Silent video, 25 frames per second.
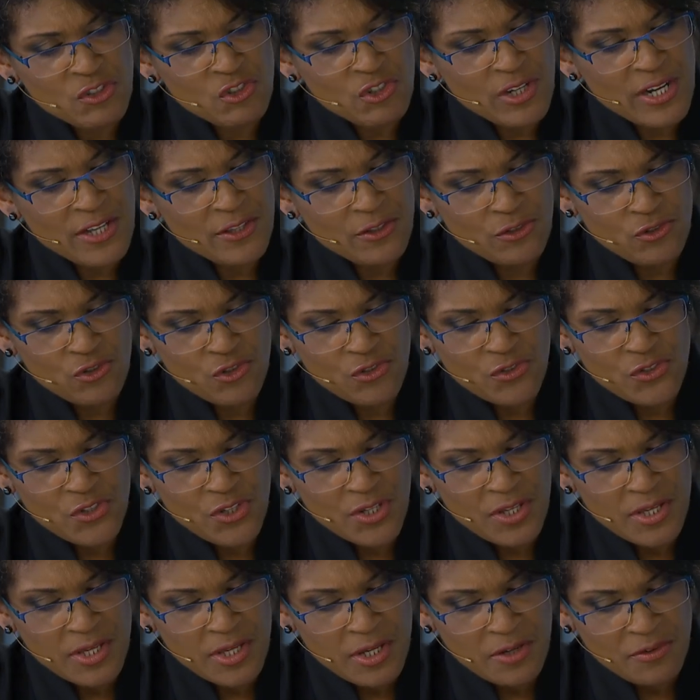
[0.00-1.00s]
challenge
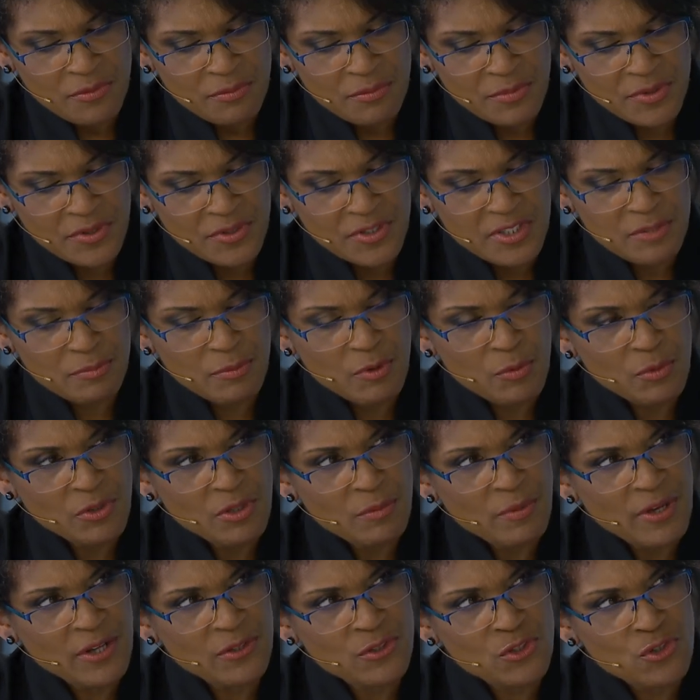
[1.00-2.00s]
to governments, yeah. but what
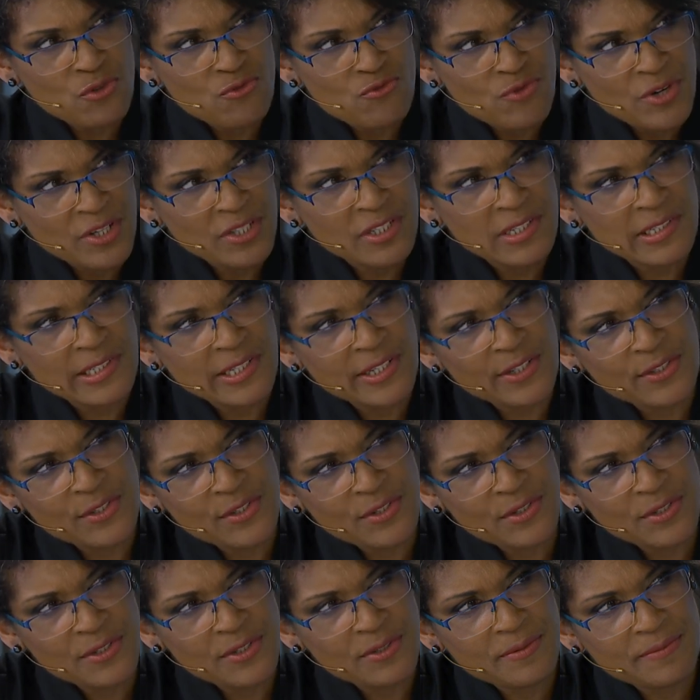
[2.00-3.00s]
about to
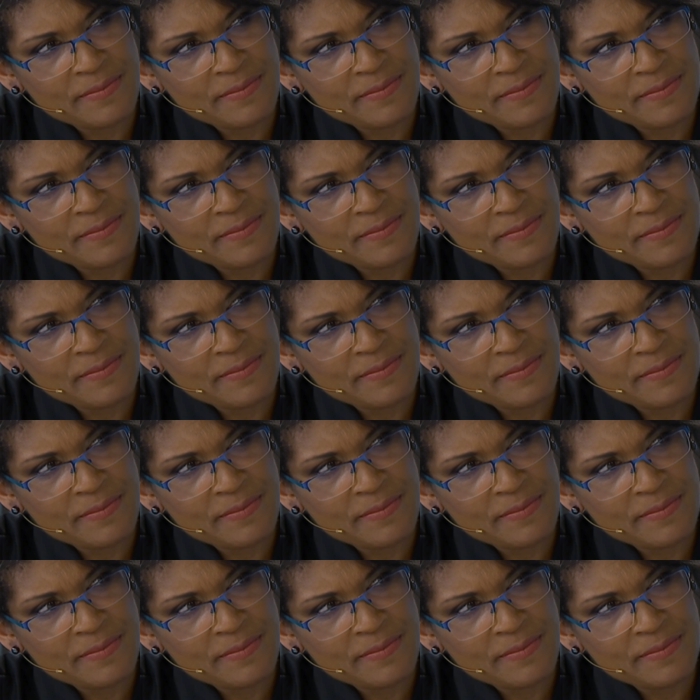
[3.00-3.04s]
regulators?